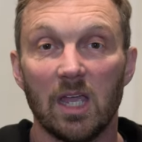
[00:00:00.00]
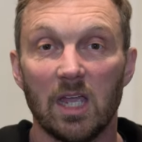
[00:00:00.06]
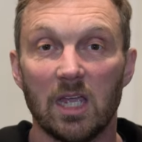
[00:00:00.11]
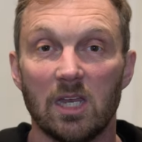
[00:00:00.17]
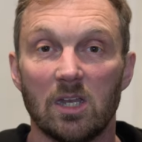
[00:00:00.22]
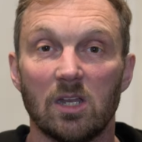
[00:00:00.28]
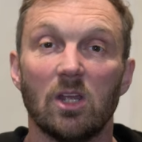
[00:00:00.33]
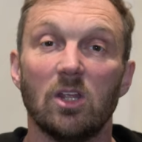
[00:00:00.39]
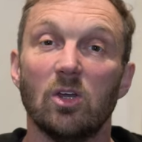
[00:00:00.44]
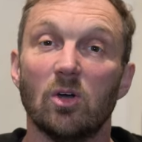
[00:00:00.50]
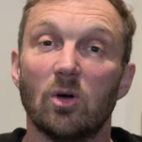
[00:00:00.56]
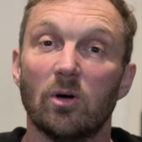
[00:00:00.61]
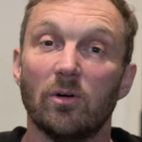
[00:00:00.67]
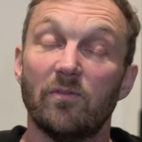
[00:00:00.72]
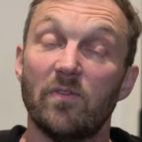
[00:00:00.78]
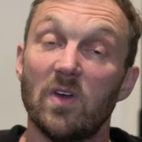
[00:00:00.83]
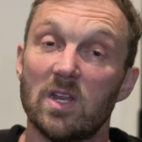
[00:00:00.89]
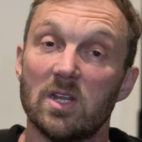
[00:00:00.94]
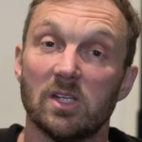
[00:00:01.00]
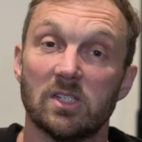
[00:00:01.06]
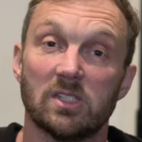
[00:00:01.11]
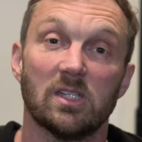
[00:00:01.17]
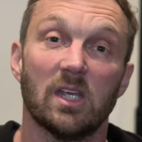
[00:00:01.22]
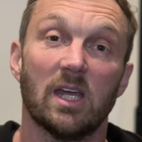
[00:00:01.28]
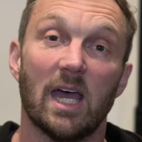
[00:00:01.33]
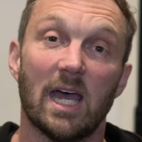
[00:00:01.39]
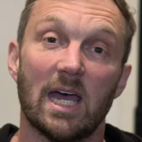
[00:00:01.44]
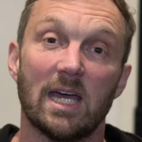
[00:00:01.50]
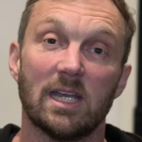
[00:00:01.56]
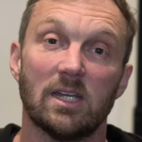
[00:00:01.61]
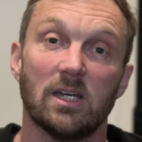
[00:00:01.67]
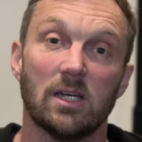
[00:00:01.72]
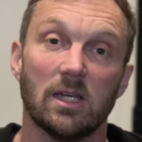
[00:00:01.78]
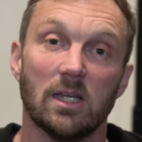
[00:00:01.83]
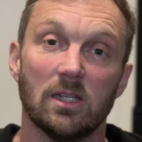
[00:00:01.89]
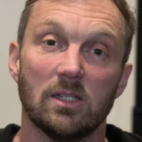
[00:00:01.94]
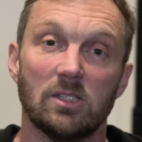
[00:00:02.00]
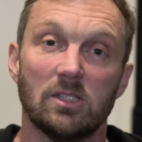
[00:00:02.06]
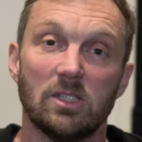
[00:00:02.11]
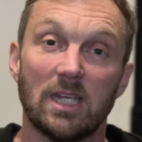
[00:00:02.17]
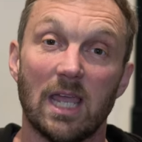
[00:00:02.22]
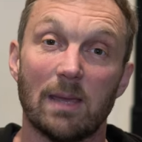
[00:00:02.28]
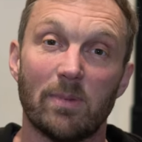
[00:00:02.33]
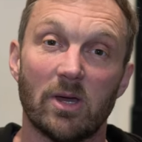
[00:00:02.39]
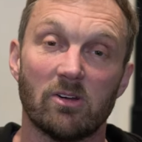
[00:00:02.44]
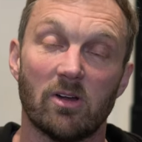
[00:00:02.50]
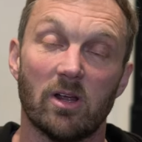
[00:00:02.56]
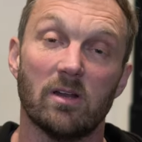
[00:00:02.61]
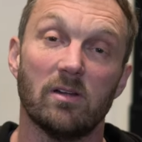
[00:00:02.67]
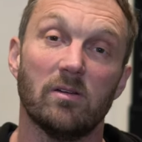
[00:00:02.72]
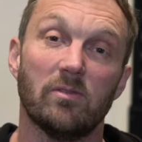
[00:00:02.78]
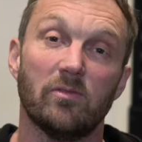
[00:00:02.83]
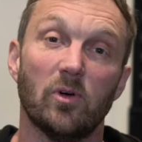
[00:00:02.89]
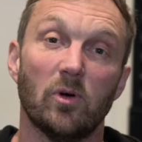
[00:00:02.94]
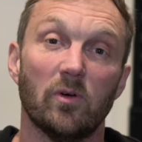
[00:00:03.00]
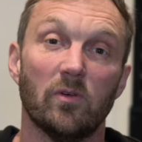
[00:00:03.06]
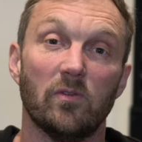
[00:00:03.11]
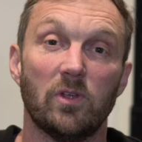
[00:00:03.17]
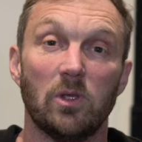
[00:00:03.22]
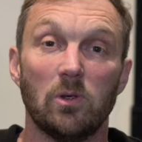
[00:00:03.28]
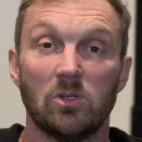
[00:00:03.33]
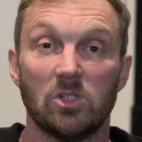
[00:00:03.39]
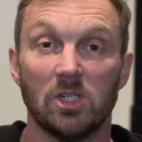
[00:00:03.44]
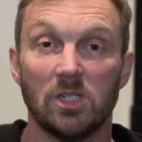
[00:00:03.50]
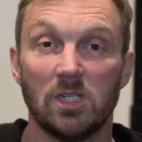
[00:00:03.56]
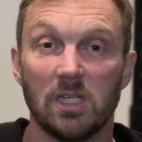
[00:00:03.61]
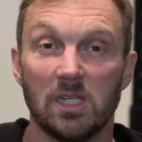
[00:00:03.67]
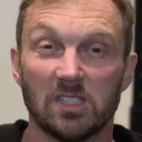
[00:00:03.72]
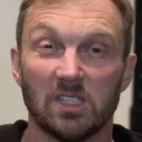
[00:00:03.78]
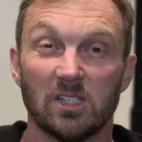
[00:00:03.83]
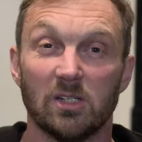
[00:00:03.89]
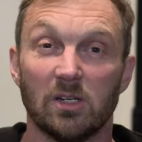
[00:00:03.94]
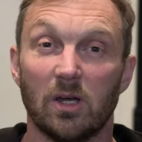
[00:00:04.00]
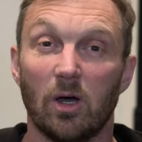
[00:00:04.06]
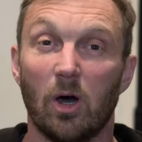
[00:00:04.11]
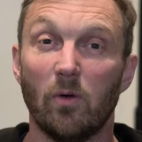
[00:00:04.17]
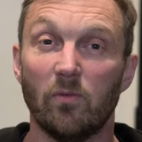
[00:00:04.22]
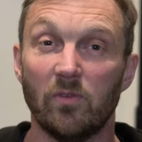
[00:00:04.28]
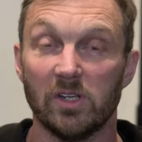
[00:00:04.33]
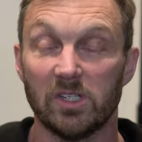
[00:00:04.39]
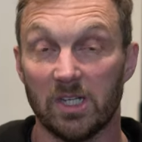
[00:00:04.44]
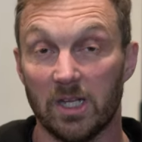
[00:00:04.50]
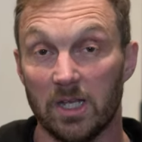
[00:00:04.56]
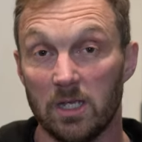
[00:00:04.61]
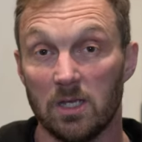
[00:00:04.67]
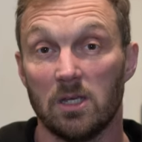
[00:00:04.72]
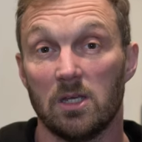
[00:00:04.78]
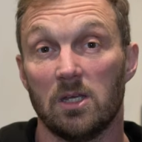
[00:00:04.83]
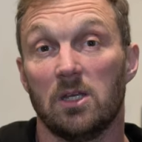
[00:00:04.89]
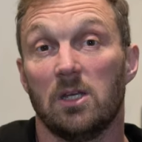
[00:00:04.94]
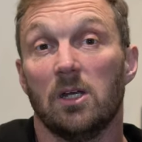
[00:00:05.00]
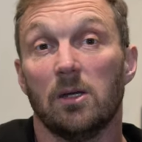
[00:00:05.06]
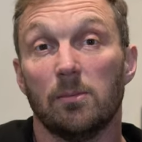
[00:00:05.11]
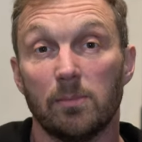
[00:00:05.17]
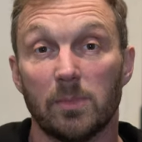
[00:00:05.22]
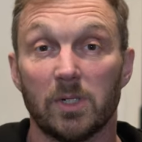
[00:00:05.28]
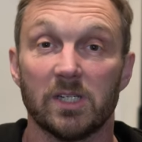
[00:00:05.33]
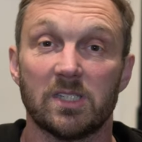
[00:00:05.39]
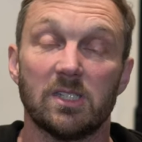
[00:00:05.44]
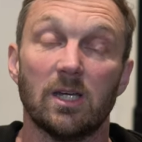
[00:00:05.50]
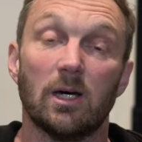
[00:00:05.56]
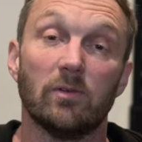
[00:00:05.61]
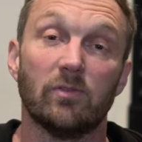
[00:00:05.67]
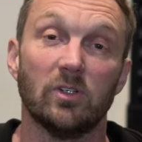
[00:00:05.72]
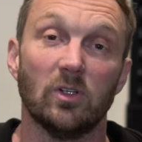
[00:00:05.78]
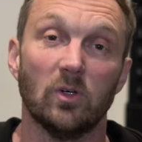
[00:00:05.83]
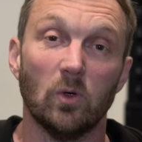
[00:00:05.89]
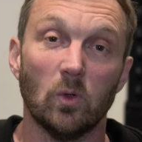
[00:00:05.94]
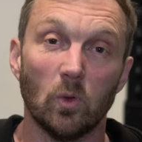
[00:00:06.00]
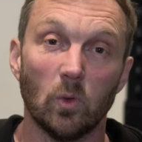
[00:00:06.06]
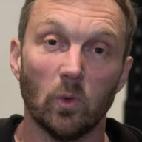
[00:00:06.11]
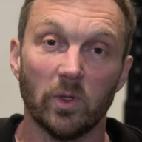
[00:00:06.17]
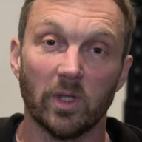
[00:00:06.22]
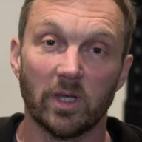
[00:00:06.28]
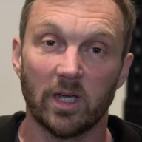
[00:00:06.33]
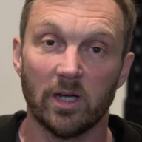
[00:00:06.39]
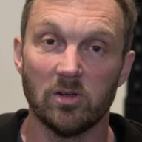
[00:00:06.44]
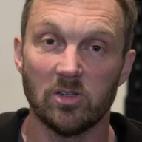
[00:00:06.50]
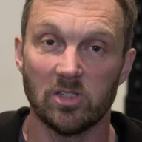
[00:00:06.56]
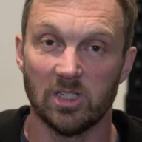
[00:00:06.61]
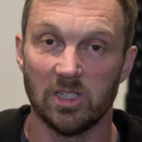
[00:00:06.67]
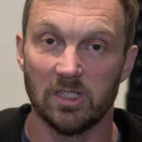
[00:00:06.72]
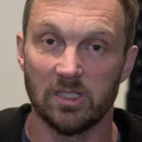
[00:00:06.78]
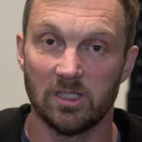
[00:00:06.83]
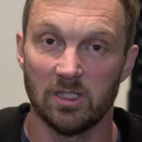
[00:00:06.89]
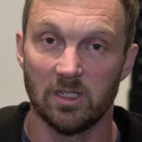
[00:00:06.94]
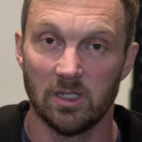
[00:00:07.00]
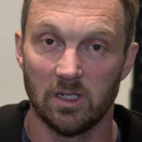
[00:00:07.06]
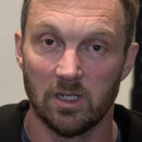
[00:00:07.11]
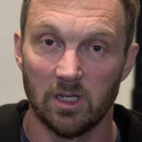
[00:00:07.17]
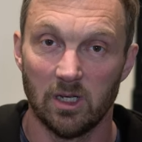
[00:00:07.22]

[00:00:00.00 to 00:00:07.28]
in your fitness and to get better at for future years. And obviously, myself and all the coaches,